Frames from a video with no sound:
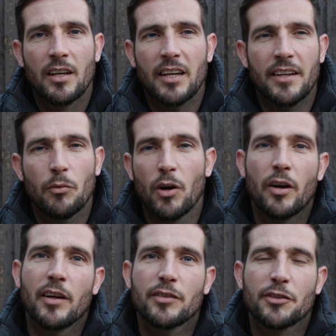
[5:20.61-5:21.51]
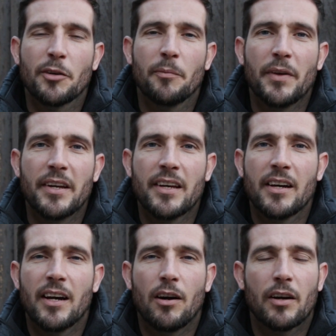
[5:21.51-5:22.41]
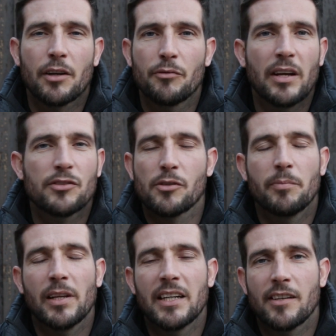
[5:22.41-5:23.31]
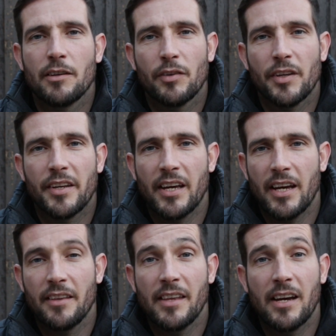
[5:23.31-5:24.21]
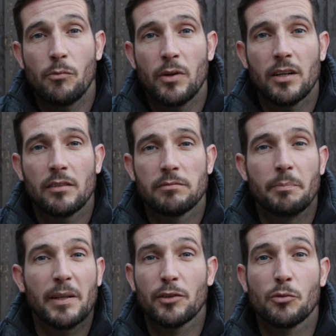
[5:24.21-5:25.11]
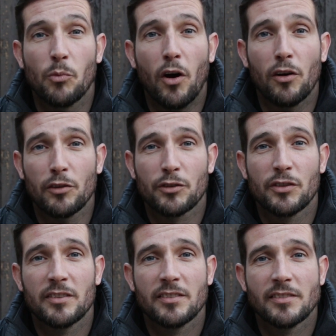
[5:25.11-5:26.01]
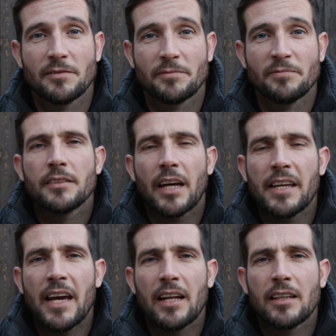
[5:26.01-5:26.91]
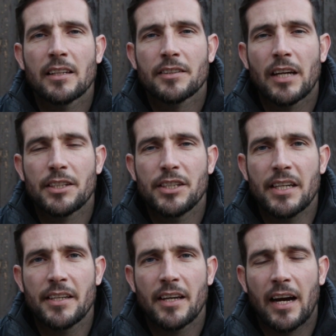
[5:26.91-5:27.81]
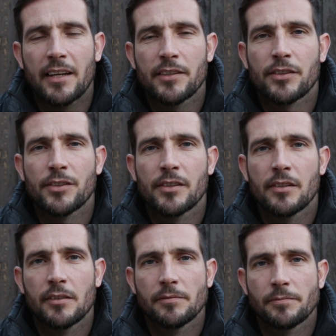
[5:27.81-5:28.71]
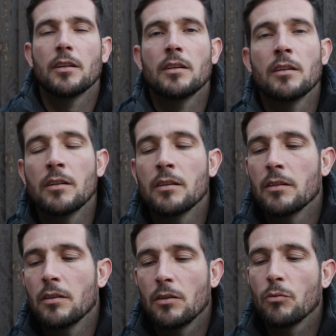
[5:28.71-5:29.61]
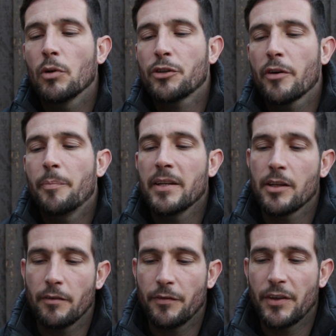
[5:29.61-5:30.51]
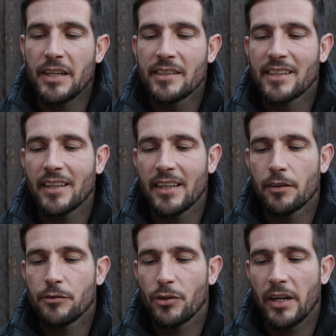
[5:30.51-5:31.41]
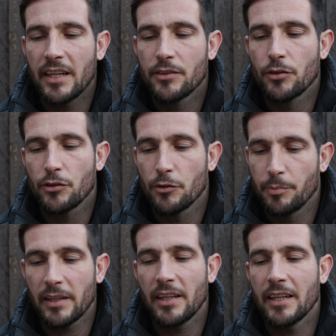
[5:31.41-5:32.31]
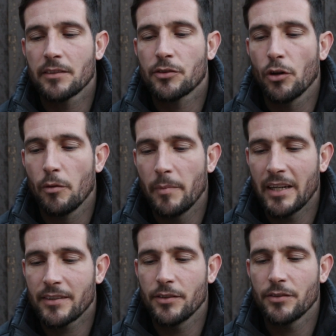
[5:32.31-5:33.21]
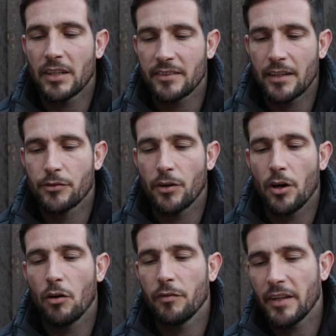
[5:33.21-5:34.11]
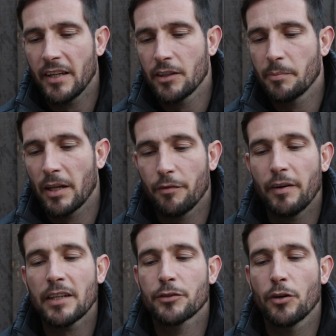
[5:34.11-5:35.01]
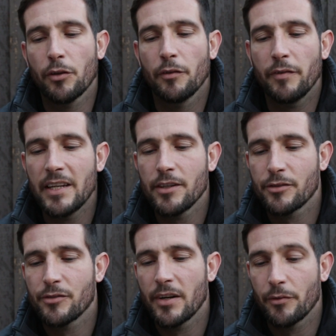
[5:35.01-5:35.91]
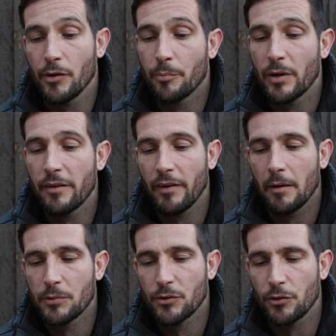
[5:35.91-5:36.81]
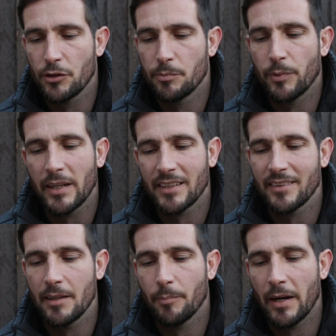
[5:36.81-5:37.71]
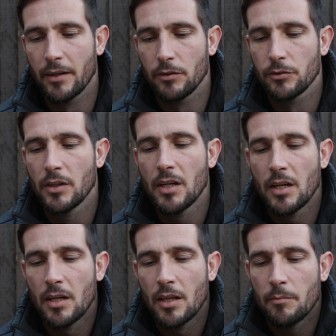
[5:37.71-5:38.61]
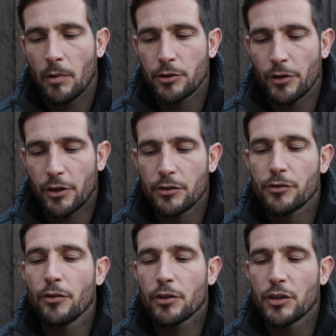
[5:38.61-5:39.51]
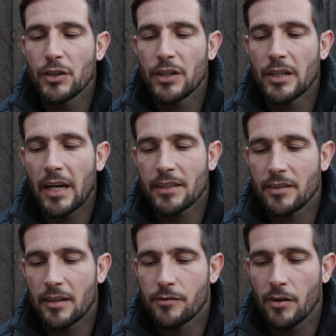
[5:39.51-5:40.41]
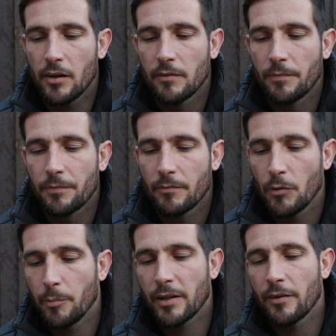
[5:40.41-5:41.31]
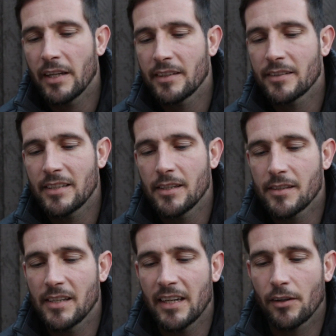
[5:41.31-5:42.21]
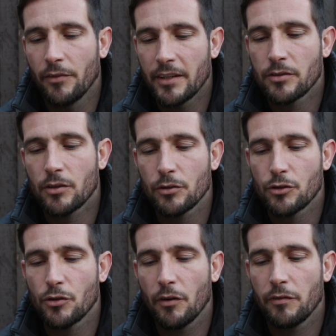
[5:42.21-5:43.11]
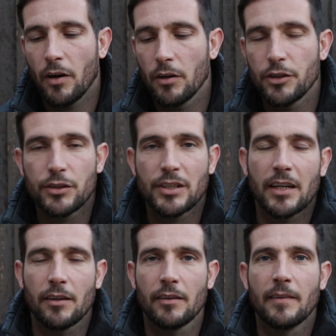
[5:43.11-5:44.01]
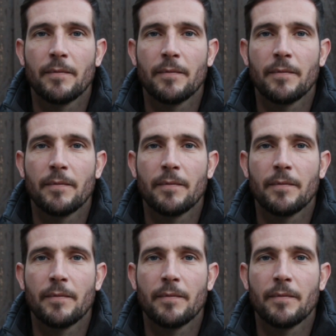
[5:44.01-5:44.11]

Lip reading: in a warehouse or something, or I can rent some place out for the day and then we'll build some walls. Danielle Sajid asks, what's your opinion of the de-skilling of trades such as bricklayers, stonemasons, etc. over the years by the fast growth of industry through prefabs such as brick slip panels, modular construction, etc.? Would be great to see your take on this. Good stuff on your channel.